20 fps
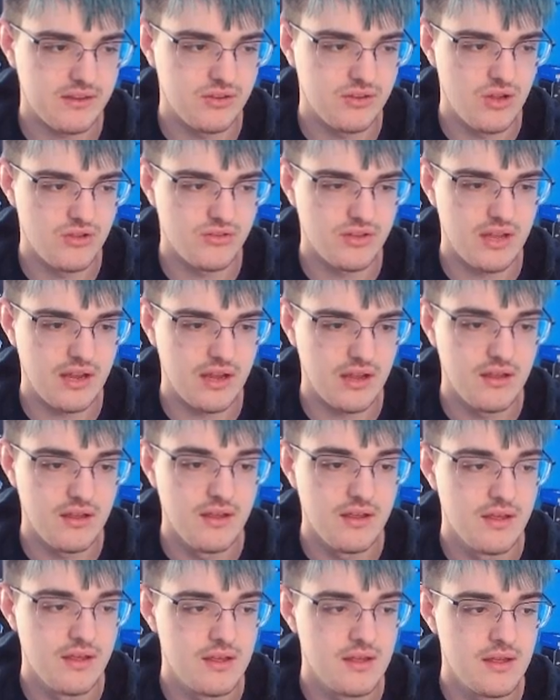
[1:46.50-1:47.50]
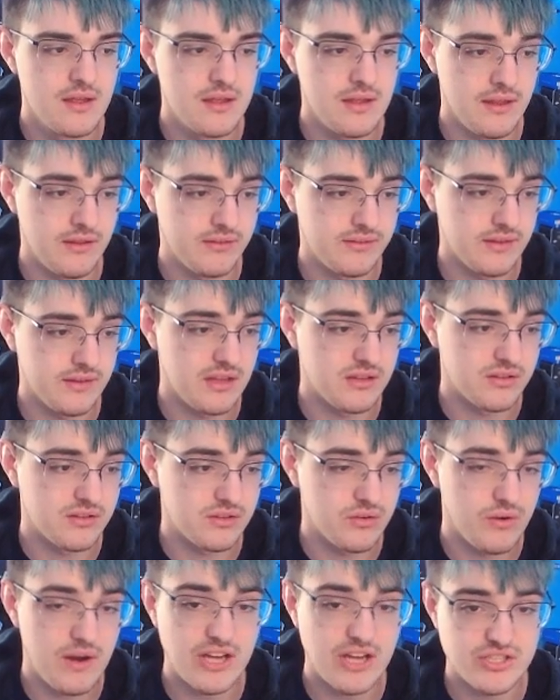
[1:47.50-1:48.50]
using is is
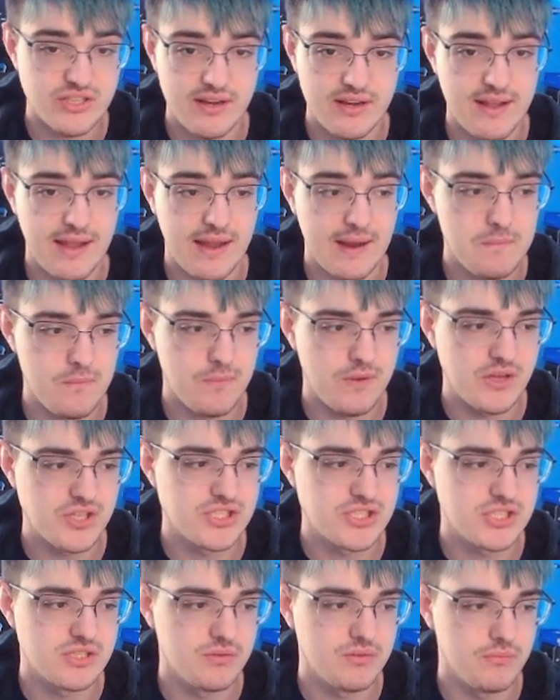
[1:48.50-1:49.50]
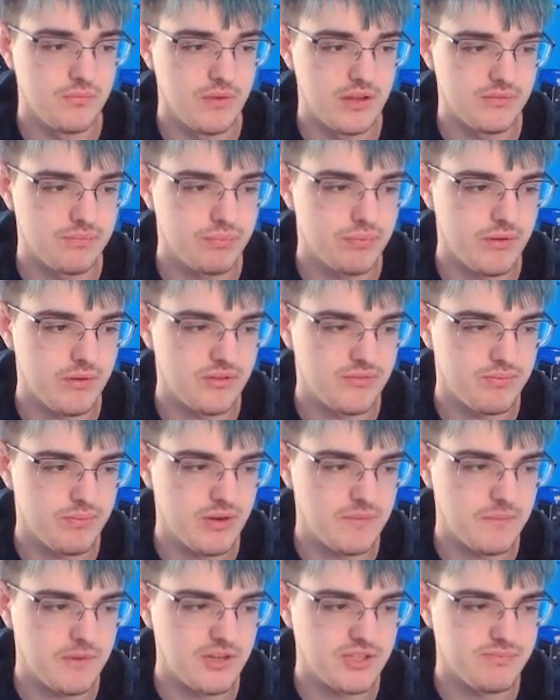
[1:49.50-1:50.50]
crashing a game, which is it's
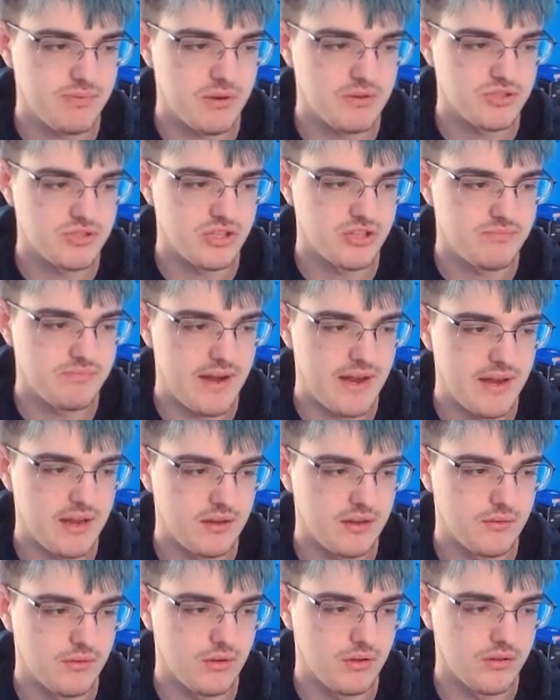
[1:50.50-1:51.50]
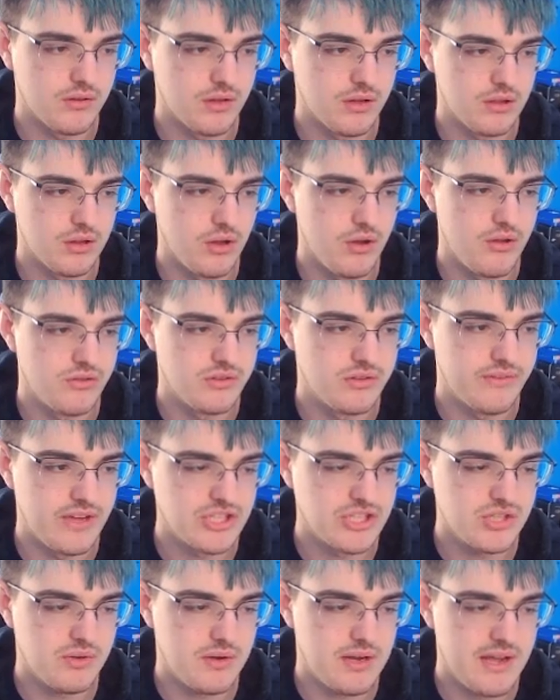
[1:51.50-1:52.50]
pretty, which is pretty much used by the close of
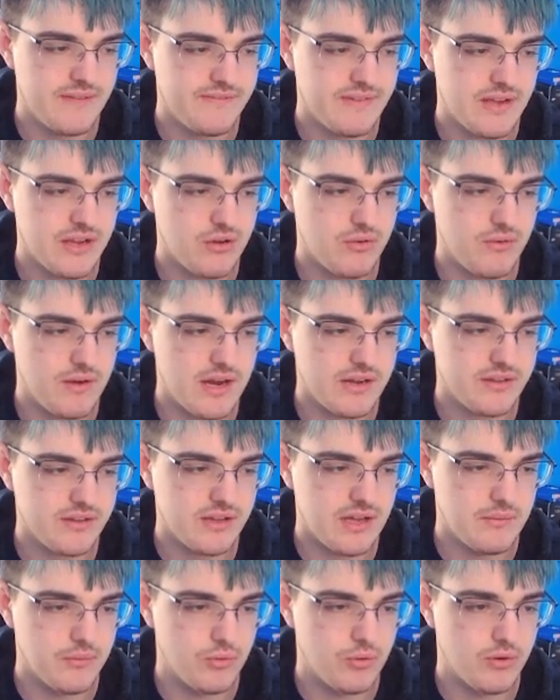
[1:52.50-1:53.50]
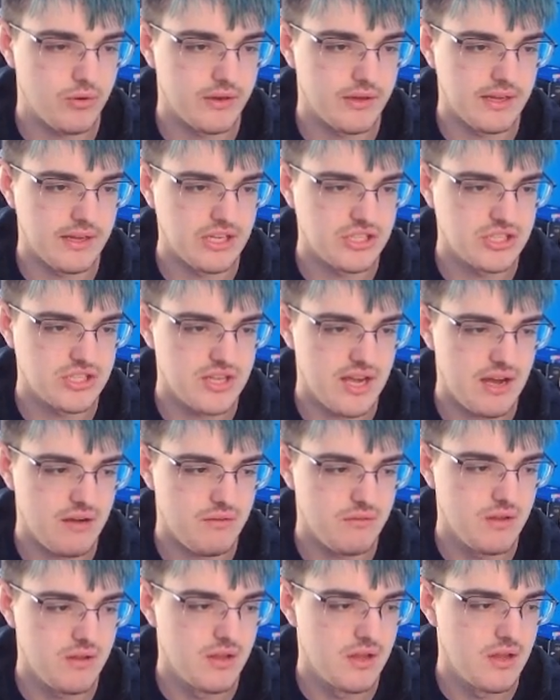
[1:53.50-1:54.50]
NGY if I'm correct, um, according to EJOW.
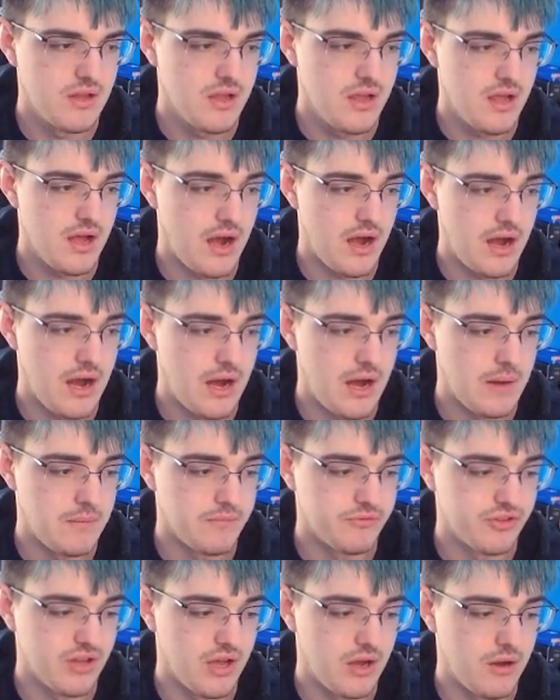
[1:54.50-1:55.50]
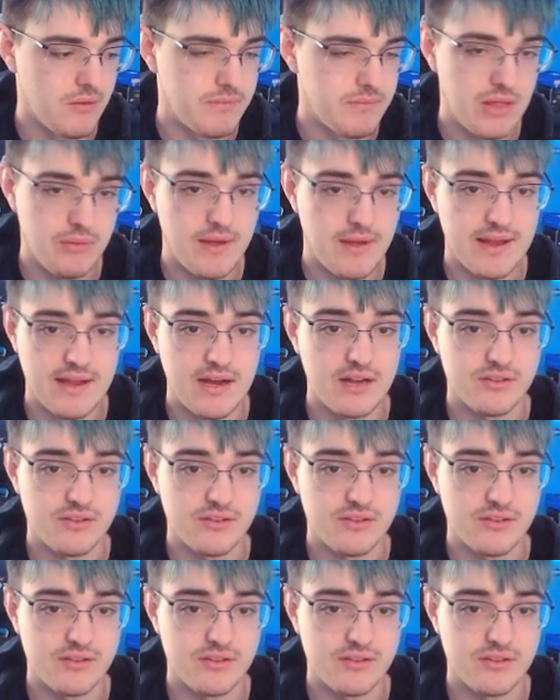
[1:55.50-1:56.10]
Um, so, by the way, I got